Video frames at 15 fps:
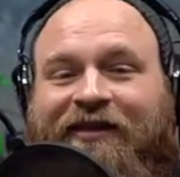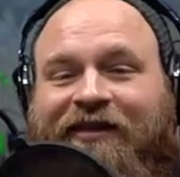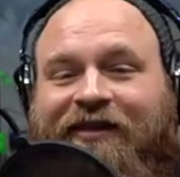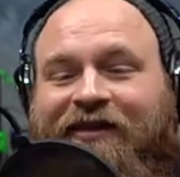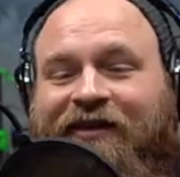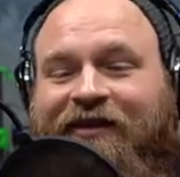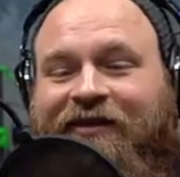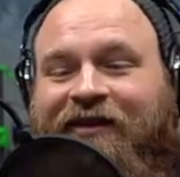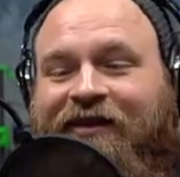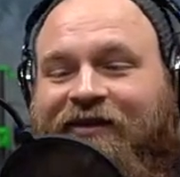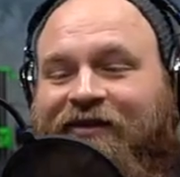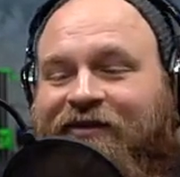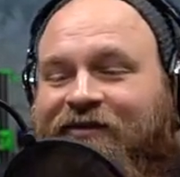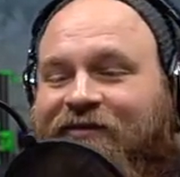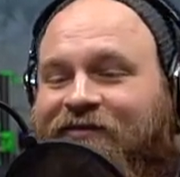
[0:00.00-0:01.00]

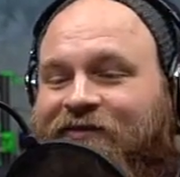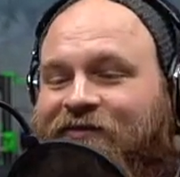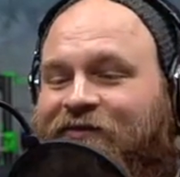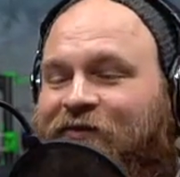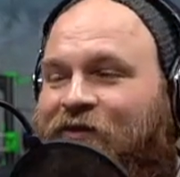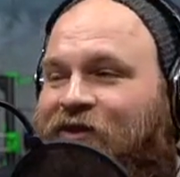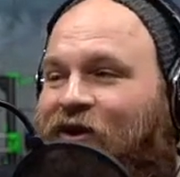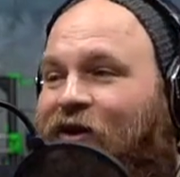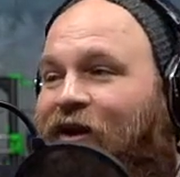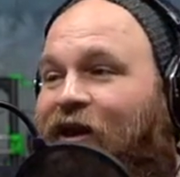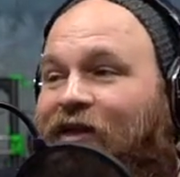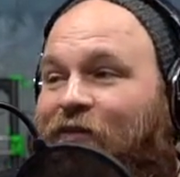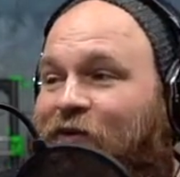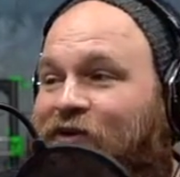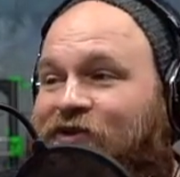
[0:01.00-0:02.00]
then with the art
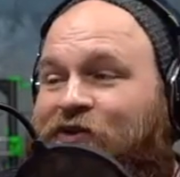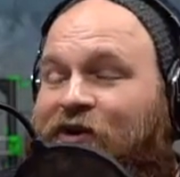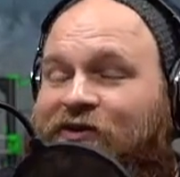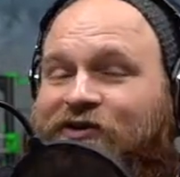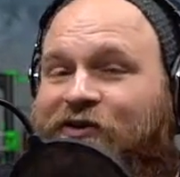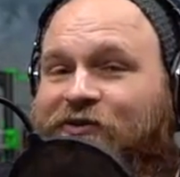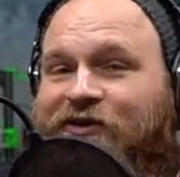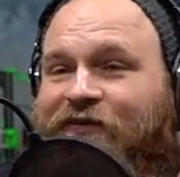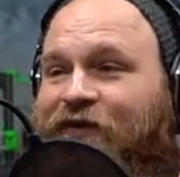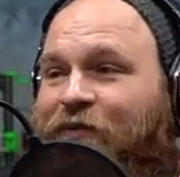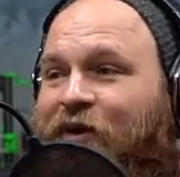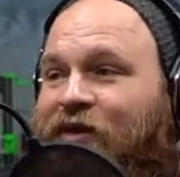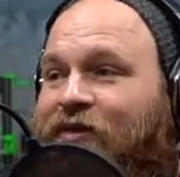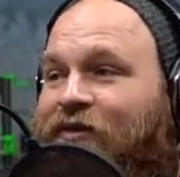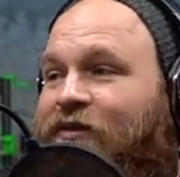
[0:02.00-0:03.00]
gallery, we just do art shows every
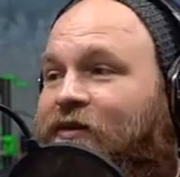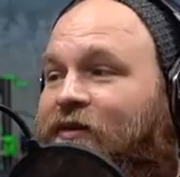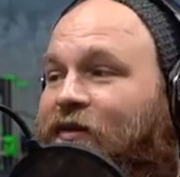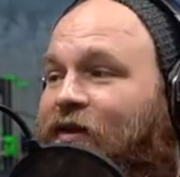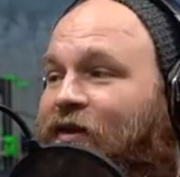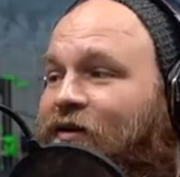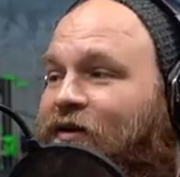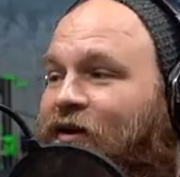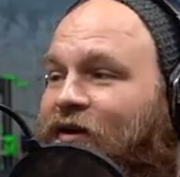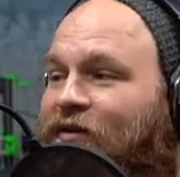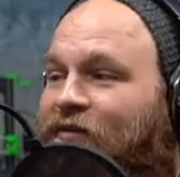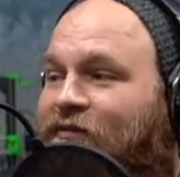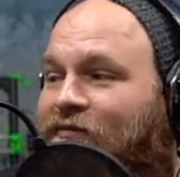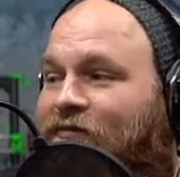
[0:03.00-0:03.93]
month. And then